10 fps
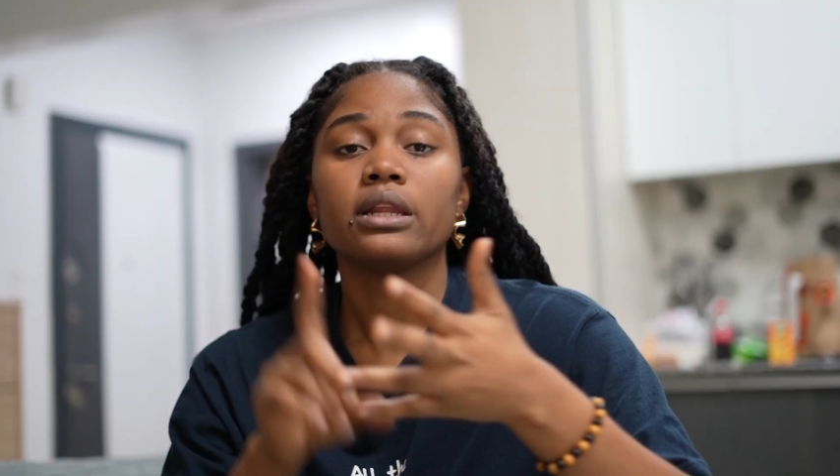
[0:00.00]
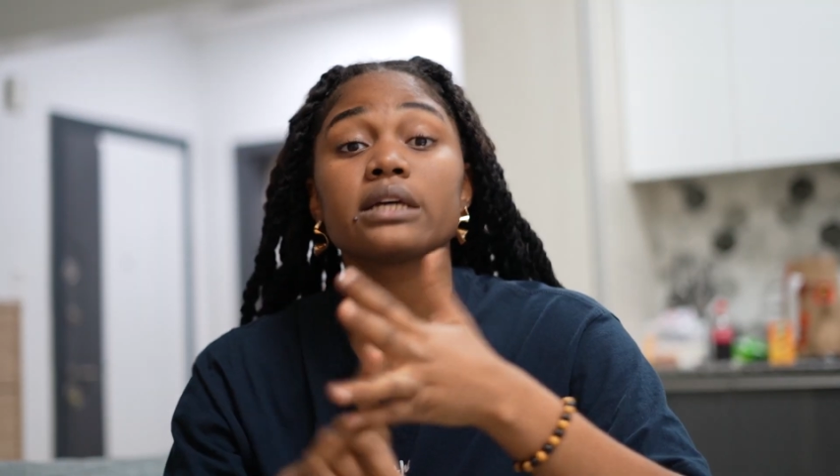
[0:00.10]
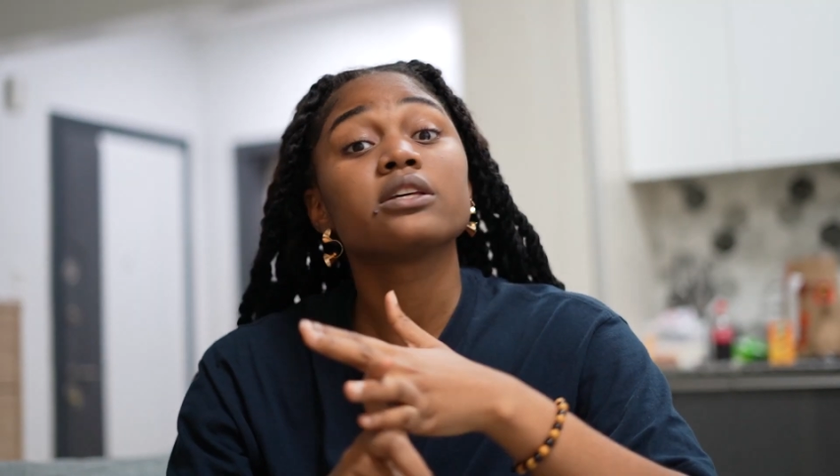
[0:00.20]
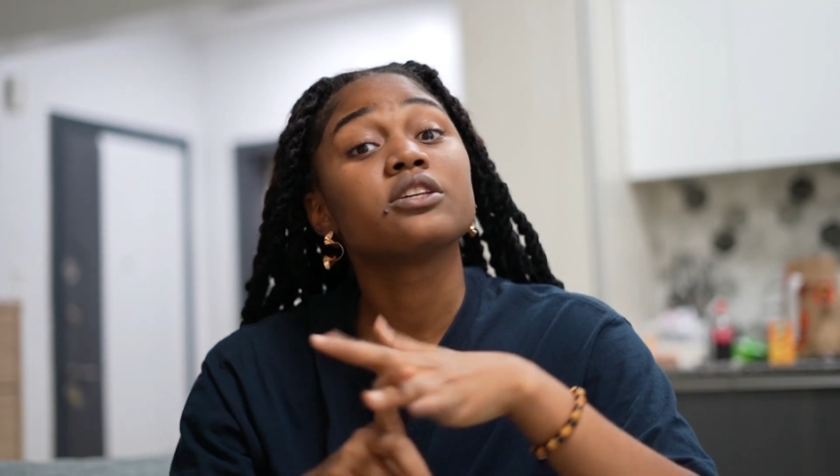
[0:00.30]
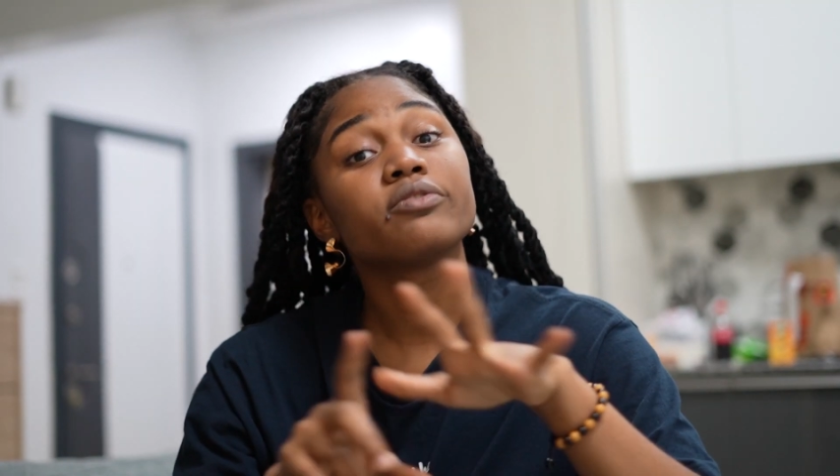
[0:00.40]

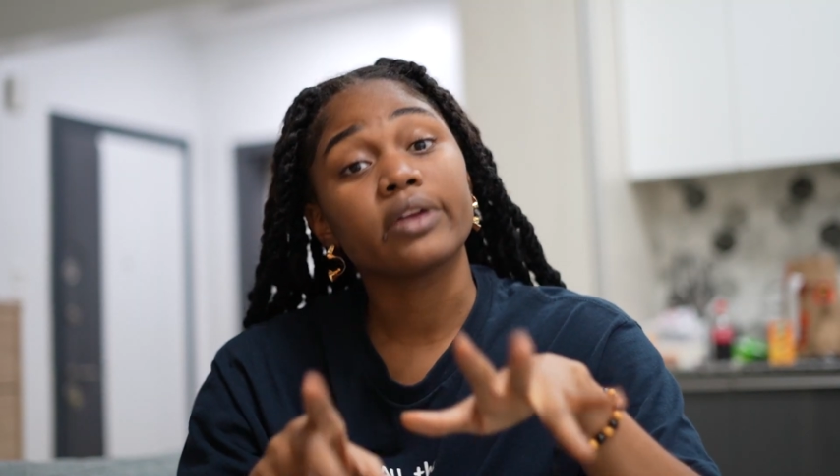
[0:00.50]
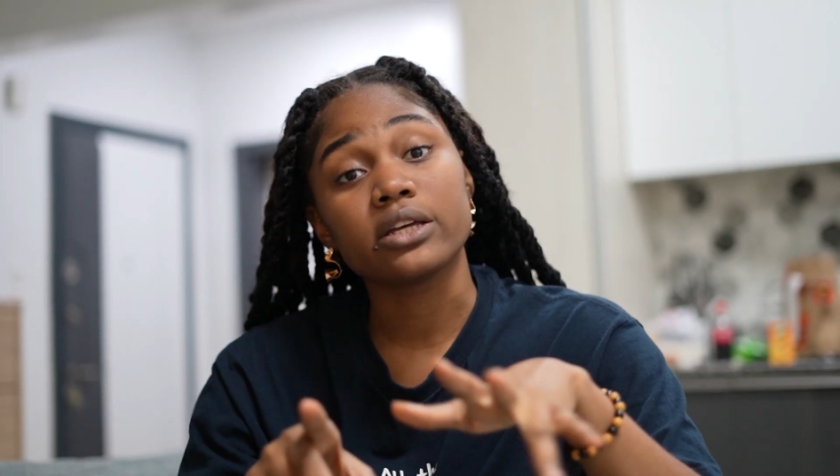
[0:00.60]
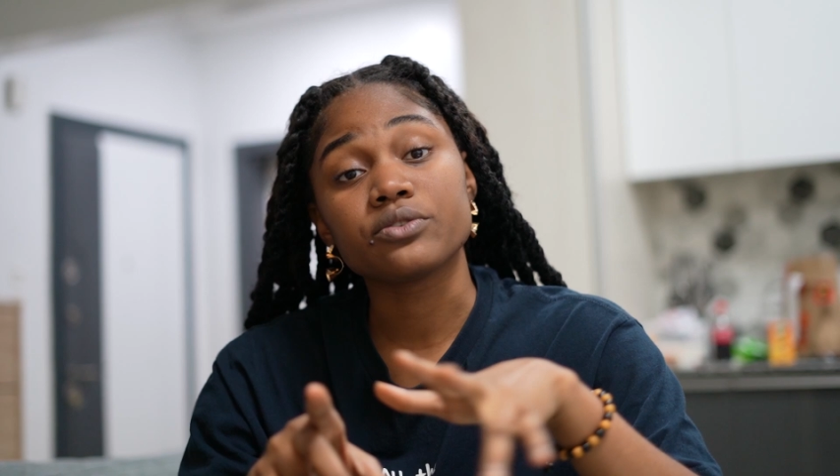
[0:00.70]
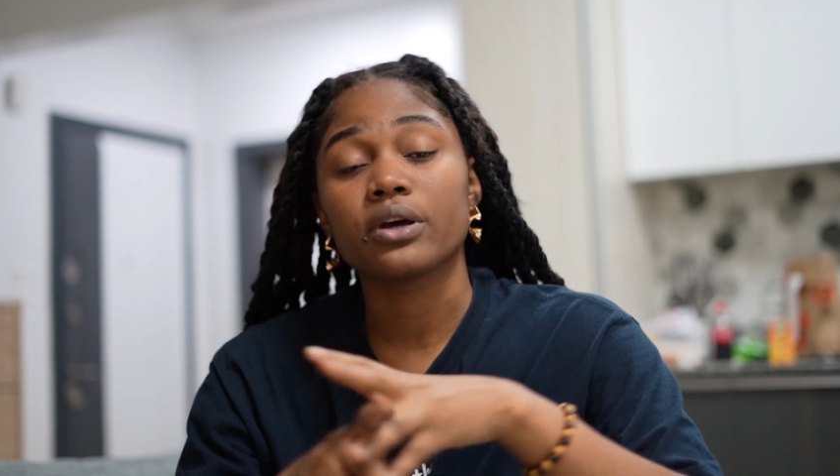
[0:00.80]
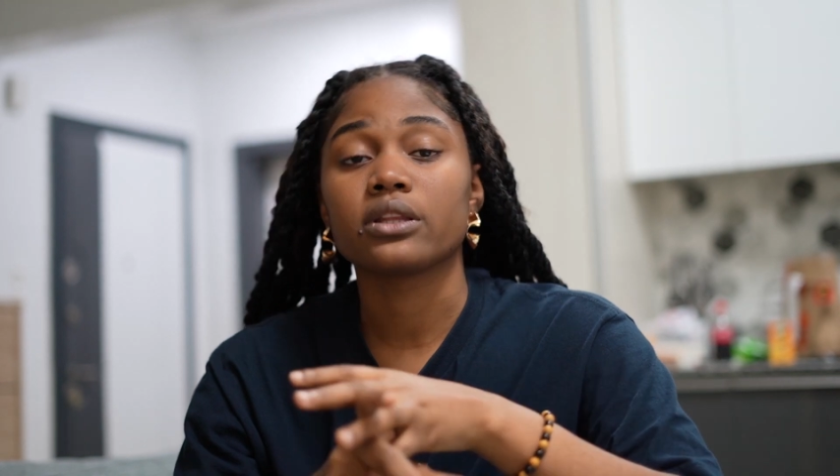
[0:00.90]
Next thing is
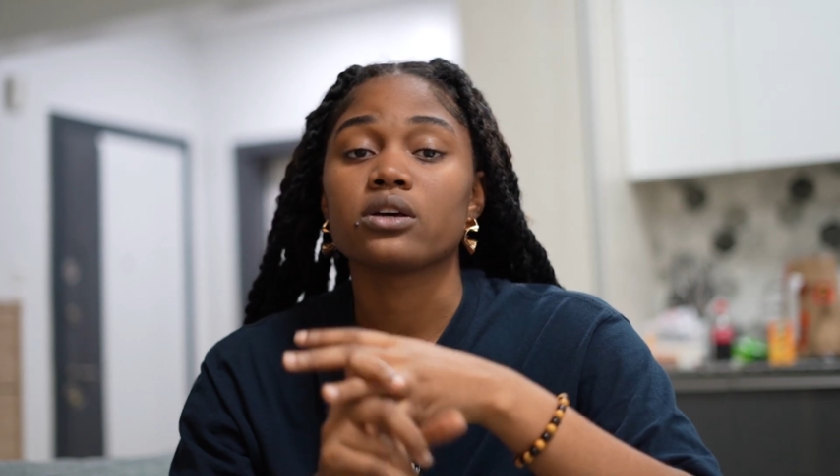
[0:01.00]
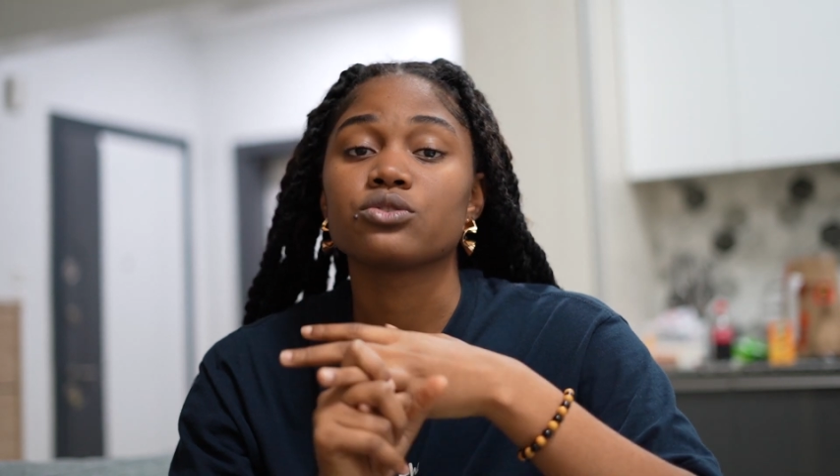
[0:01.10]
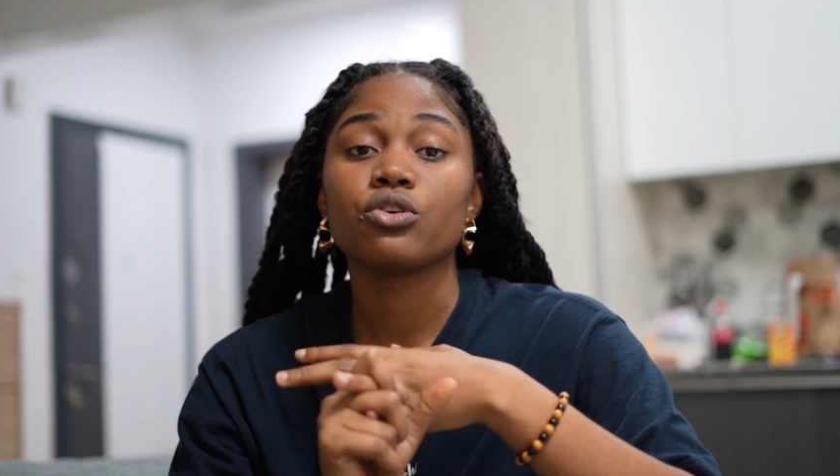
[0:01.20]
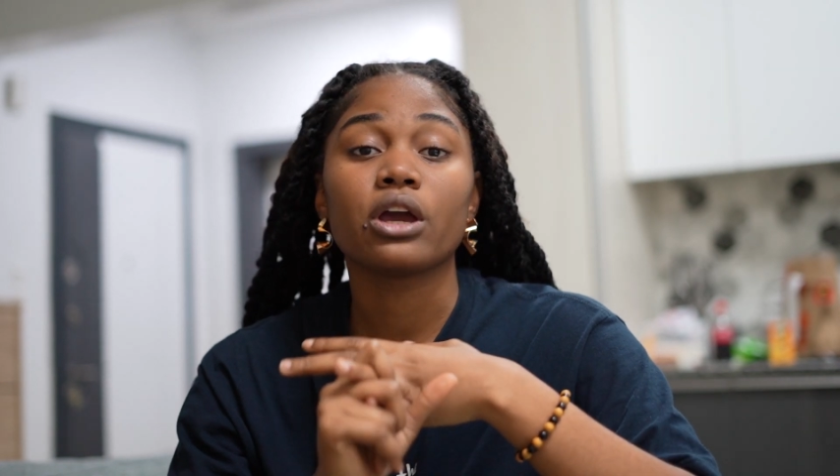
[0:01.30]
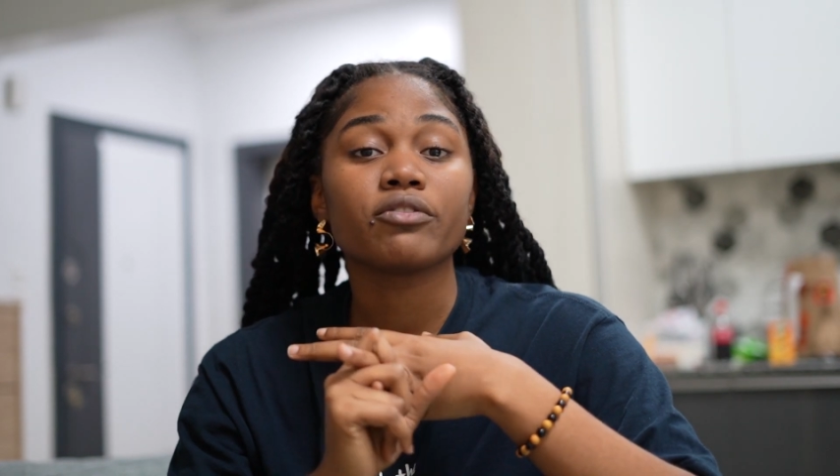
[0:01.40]
flights, rather.
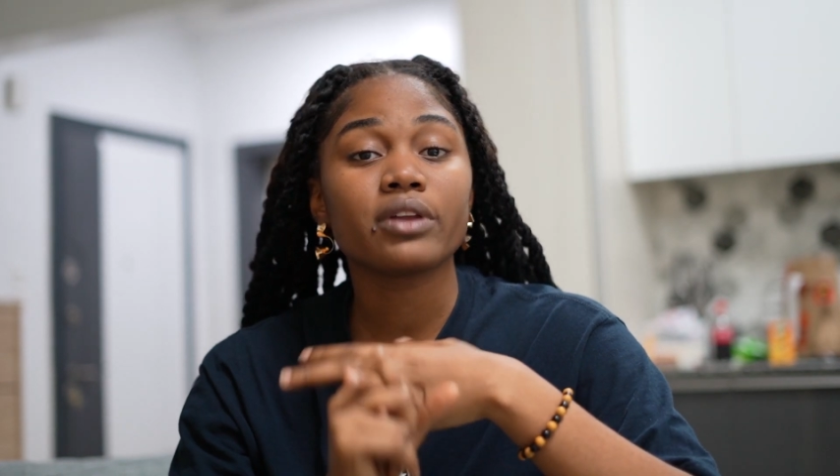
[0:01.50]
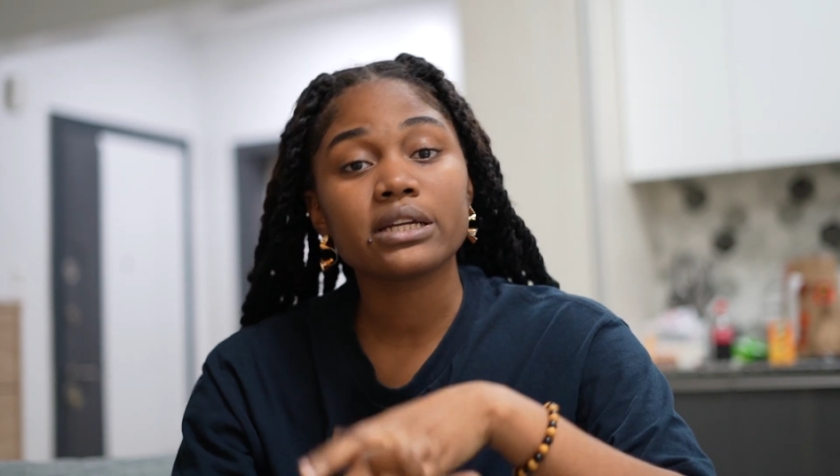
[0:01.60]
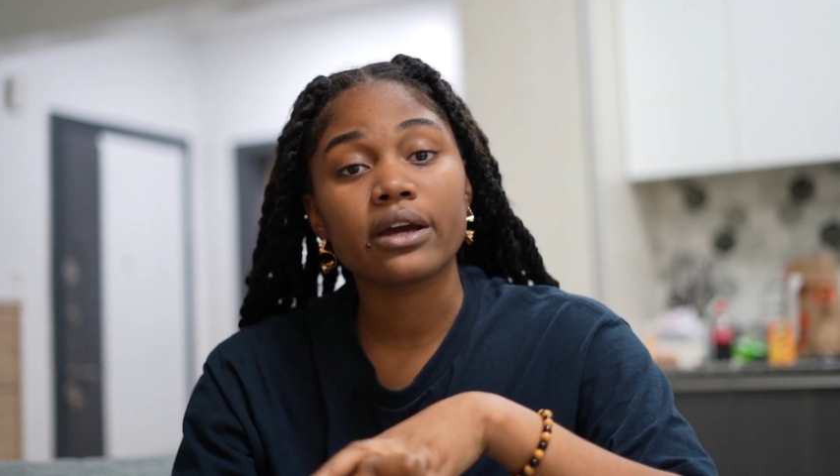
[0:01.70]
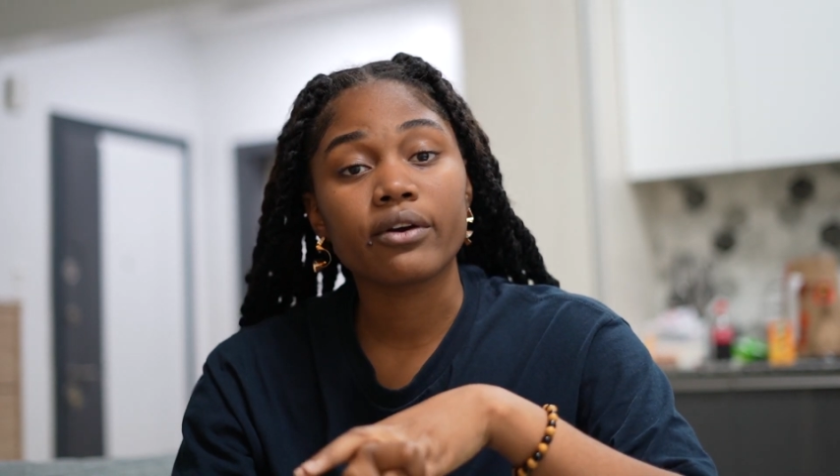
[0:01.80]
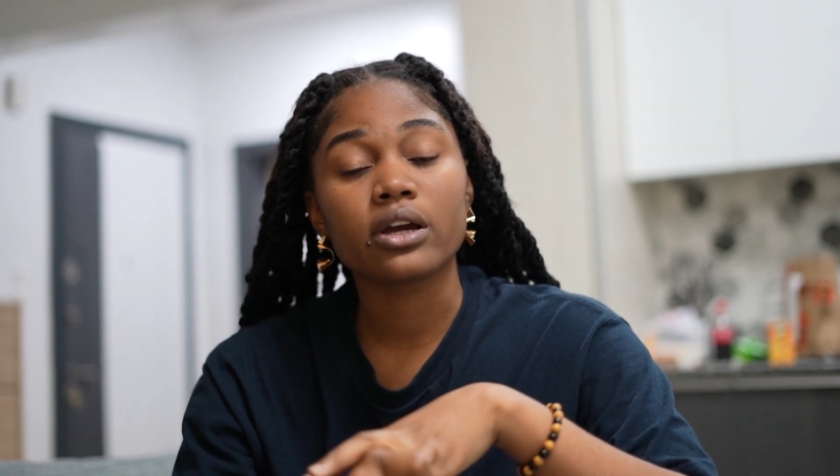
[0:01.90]
So you can fly
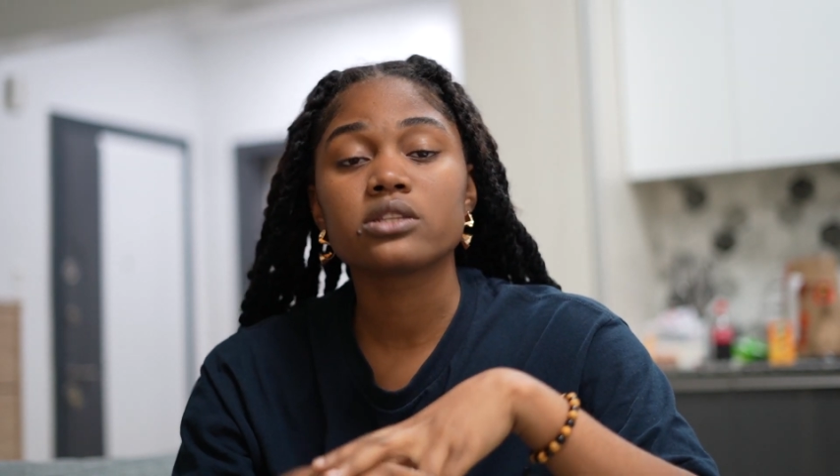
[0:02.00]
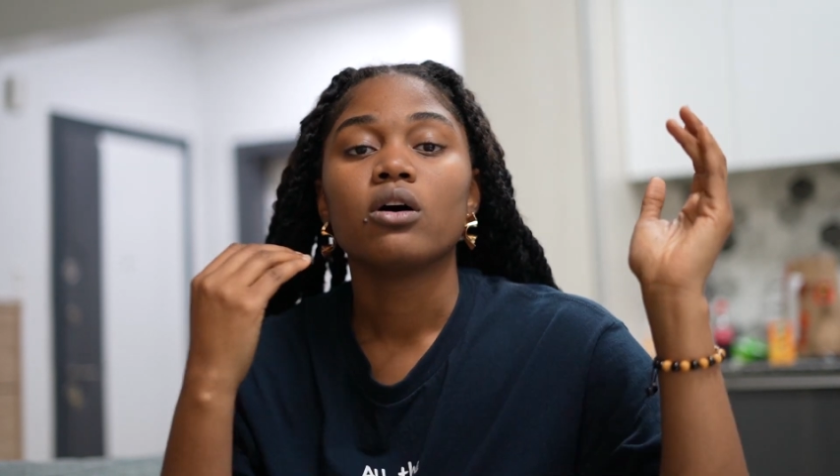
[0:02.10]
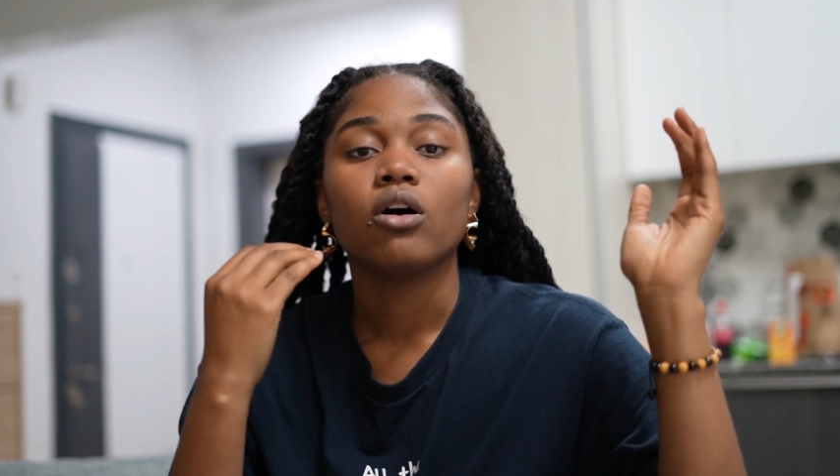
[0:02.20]
direct